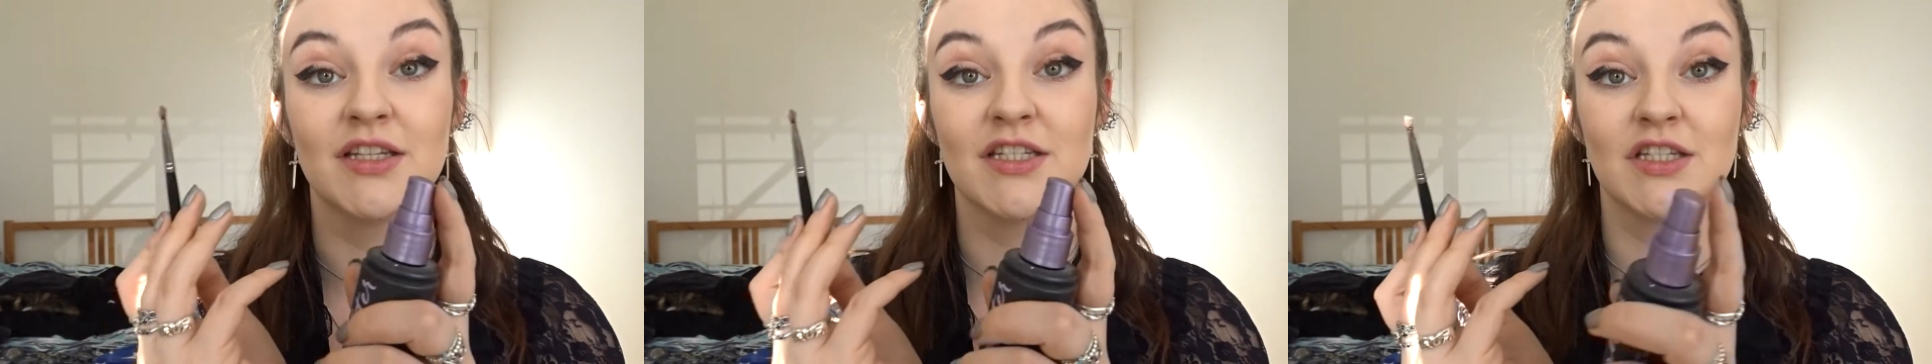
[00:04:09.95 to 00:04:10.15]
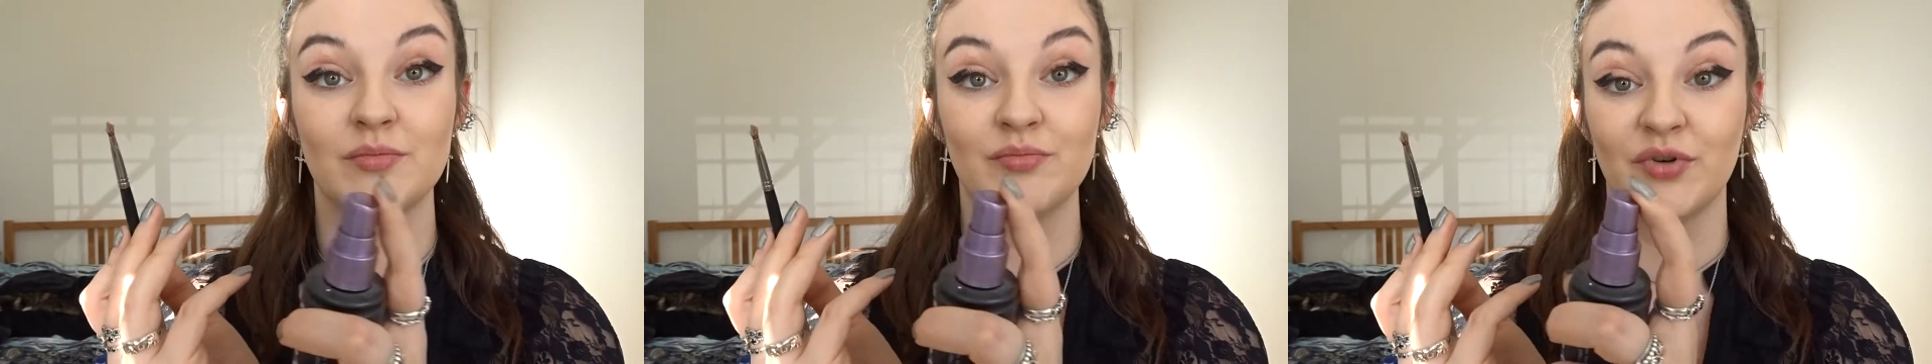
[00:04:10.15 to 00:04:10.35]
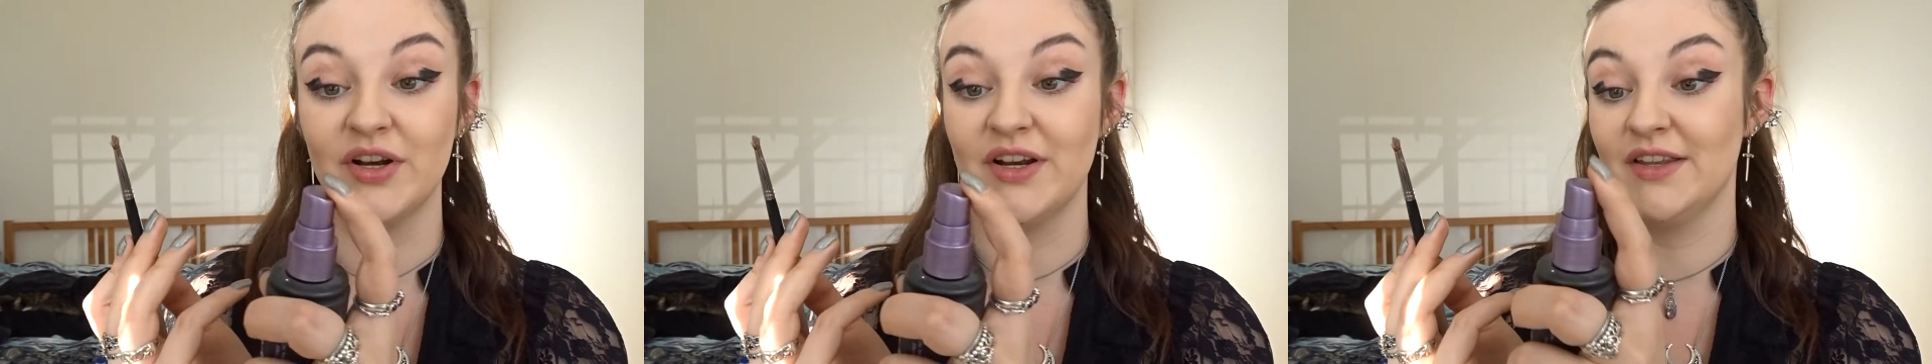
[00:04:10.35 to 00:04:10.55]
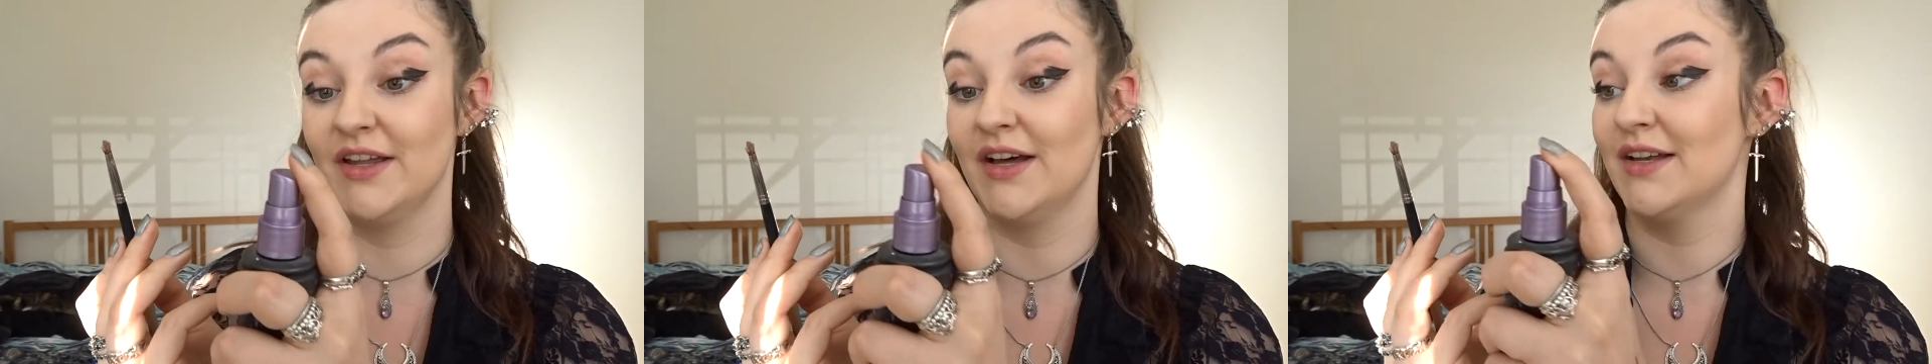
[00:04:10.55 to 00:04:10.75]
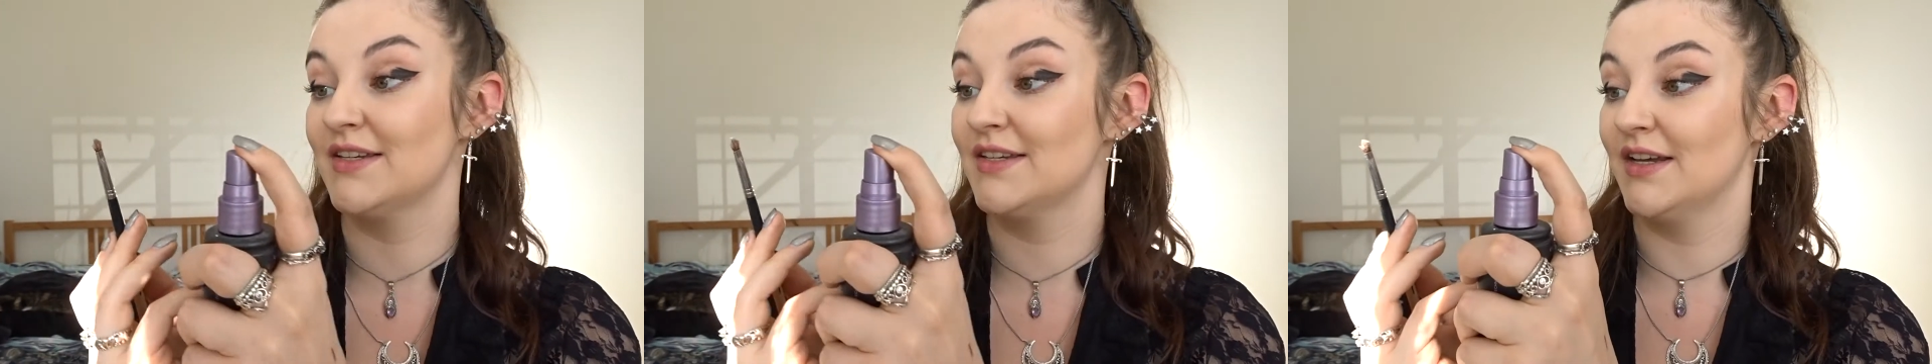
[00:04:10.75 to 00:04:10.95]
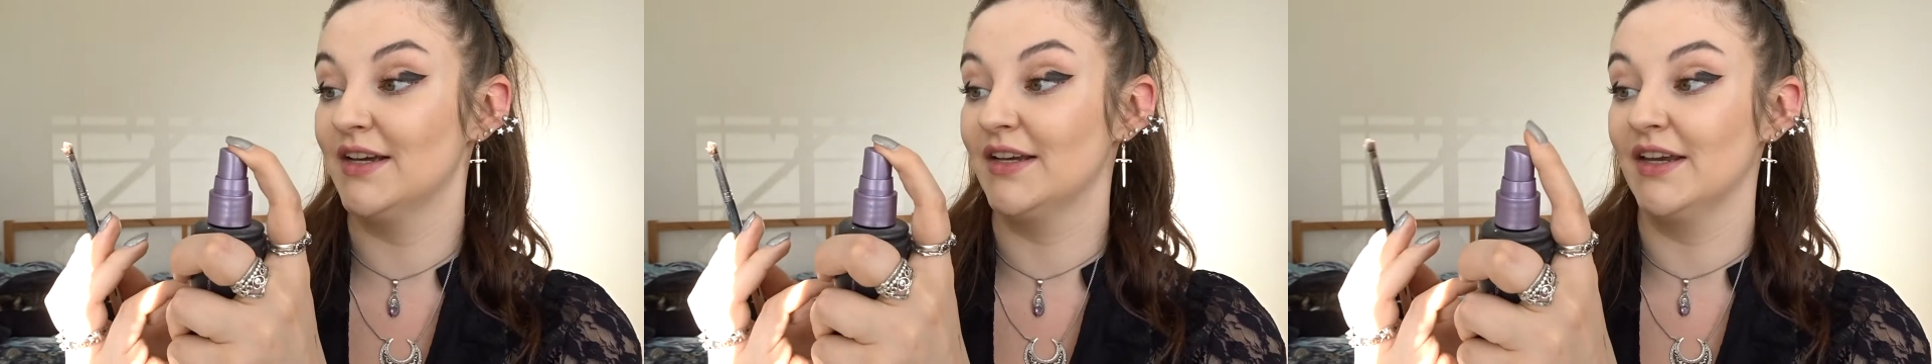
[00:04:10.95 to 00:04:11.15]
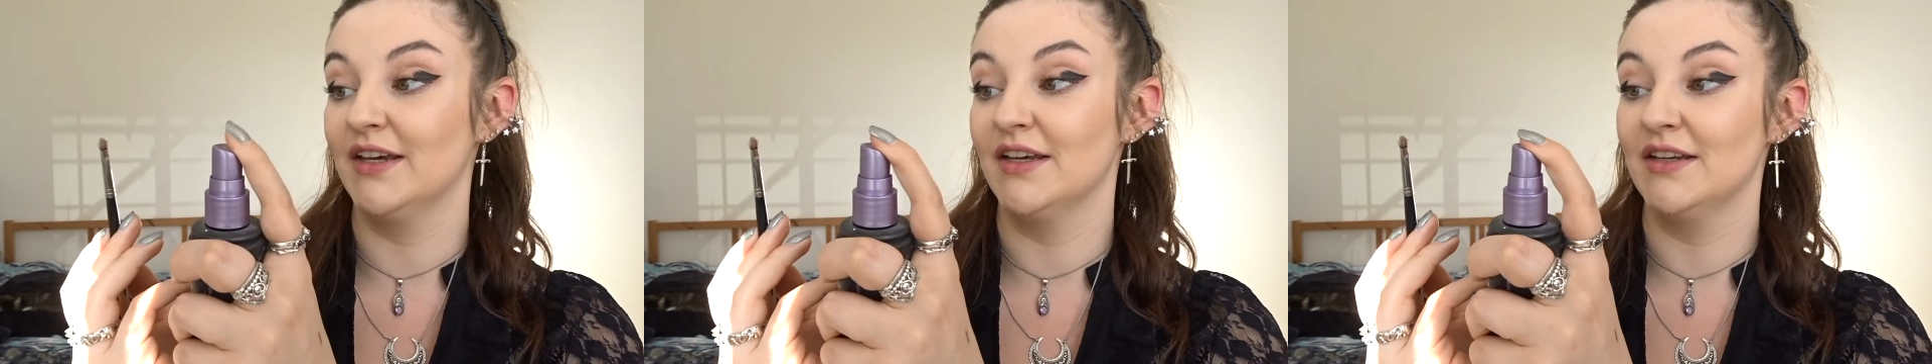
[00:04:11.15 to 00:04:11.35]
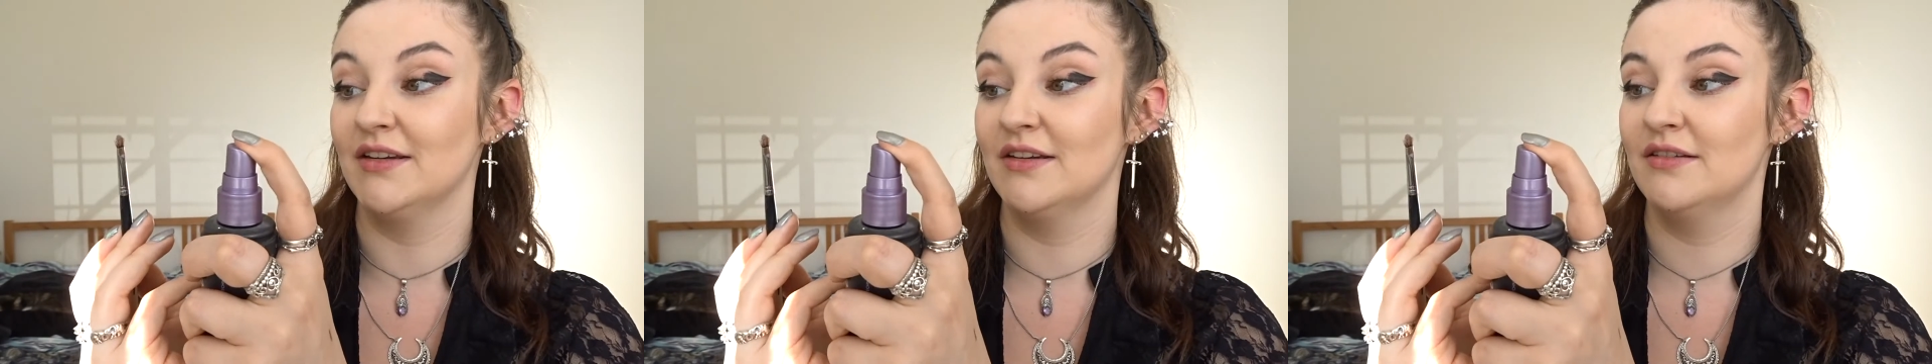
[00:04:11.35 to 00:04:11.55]
spray that
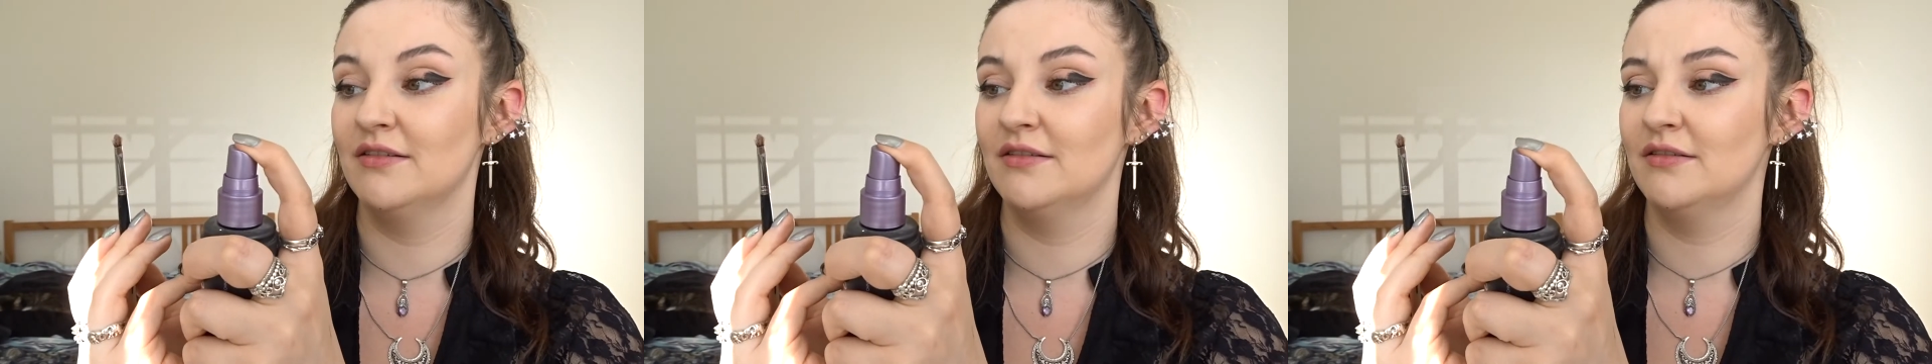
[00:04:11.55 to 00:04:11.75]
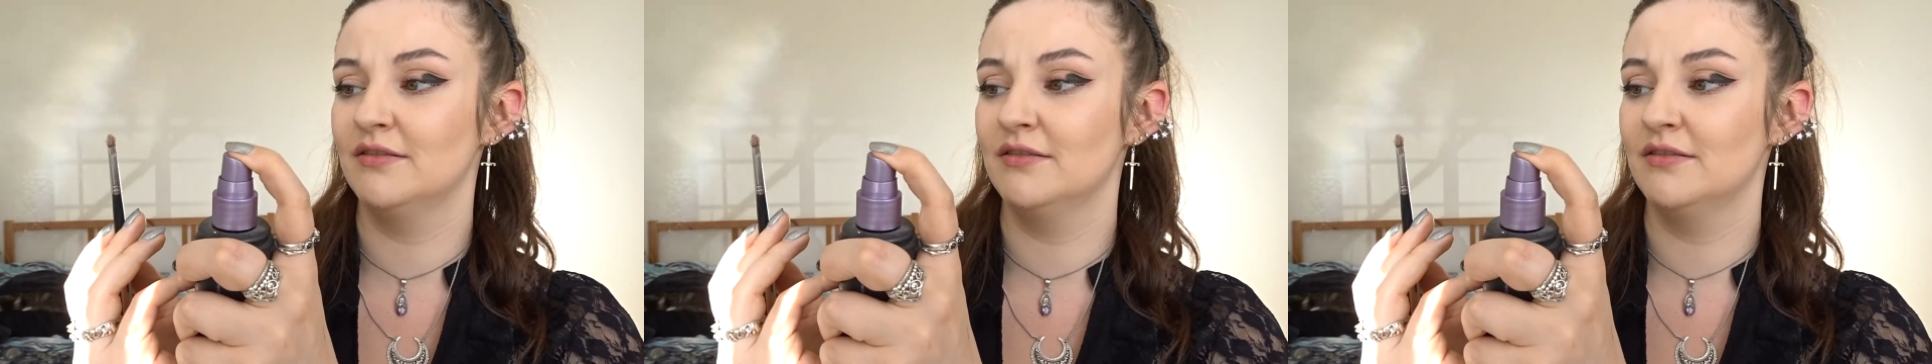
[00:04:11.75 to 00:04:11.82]
again,